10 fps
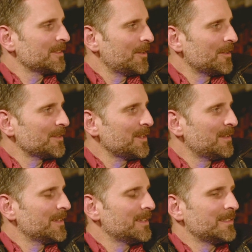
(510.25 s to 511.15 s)
artists
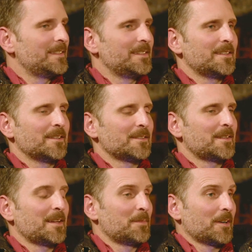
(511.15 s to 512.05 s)
love it. He, yeah.
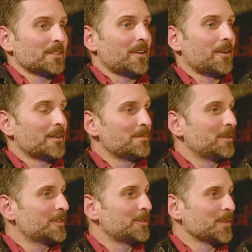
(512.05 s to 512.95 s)
that book is a hard
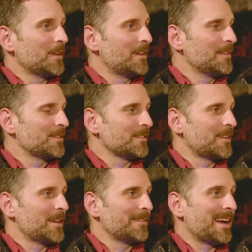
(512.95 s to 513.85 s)
book to draw. There's a
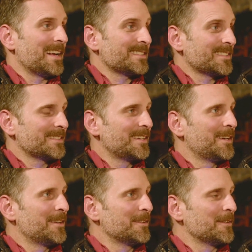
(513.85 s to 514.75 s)
lot of asks
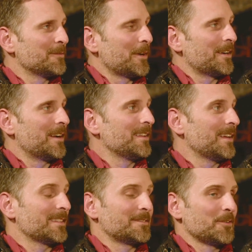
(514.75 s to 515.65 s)
the writer had,
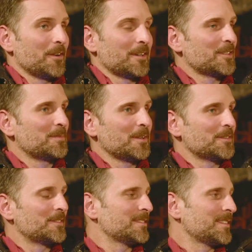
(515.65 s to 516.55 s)
like drawing
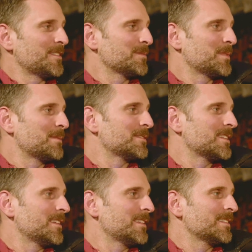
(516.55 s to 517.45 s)
explosions and laser beams You're
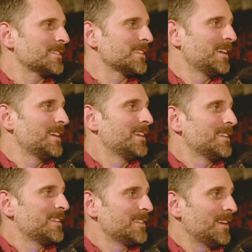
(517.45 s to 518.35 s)
and aliens. Invincible.
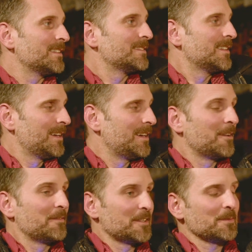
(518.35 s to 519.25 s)
Yeah. Yeah.
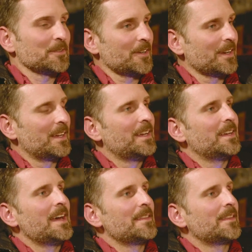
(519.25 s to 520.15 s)
Uninvincible. Invincible. Sorry.
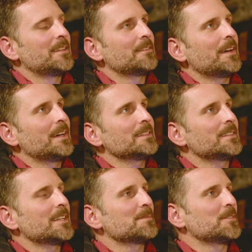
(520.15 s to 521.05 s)
And then the fact that
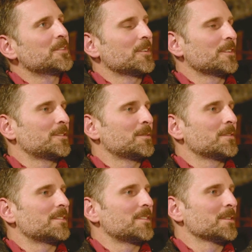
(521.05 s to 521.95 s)
that's been turned into
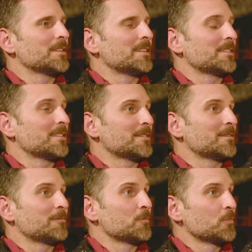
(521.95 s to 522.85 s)
a series that is
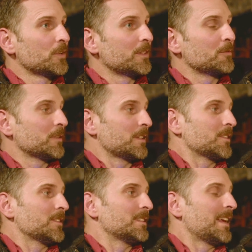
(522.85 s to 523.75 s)
really, really
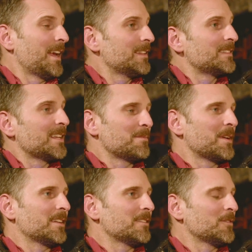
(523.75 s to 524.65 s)
good, and that they
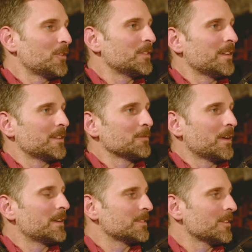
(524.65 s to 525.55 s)
made it look like
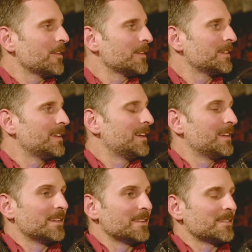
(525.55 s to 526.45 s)
Ryan's art
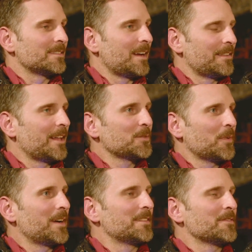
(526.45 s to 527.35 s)
is I, that's
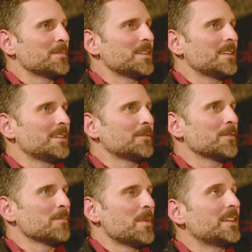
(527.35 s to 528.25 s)
why for me,
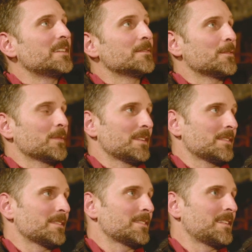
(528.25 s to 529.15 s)
for many different
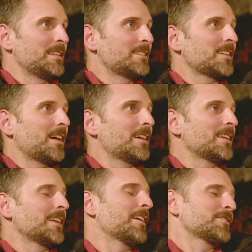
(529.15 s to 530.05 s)
reasons, inside
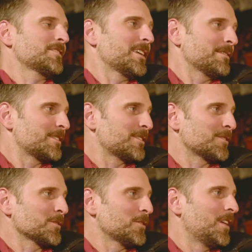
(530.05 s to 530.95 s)
and outside of his
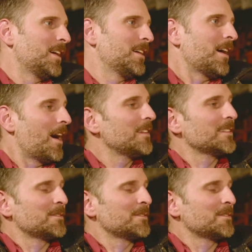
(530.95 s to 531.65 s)
control, Ottley